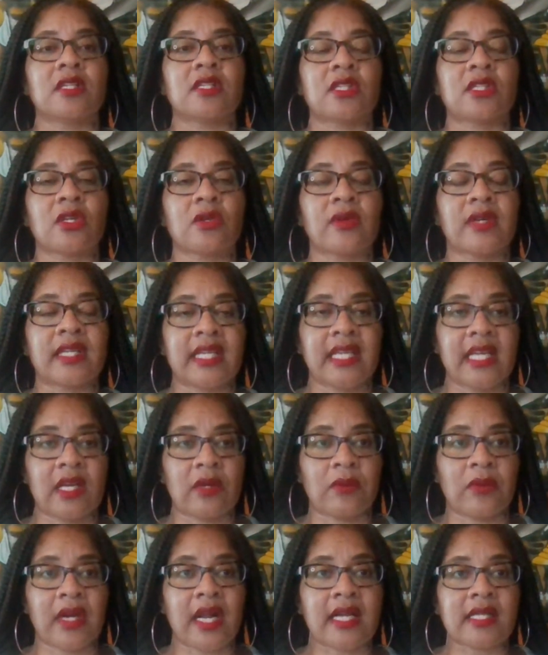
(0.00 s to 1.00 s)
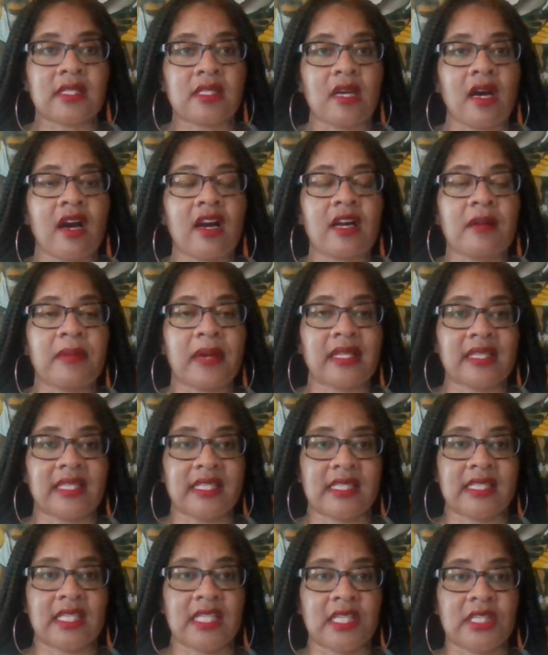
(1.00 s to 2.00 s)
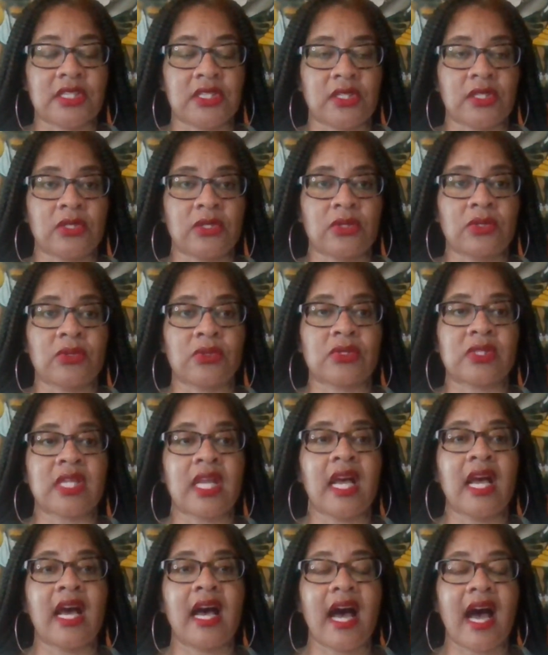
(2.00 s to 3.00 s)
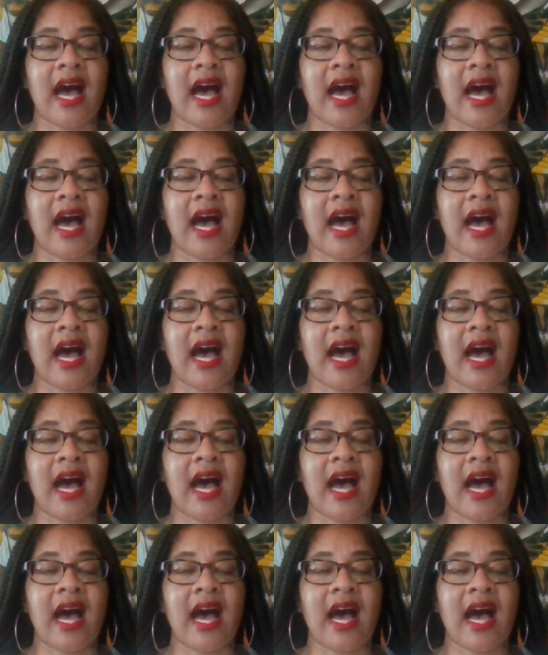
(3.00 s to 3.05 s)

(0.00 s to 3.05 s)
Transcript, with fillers: So again, when I talk about these issues,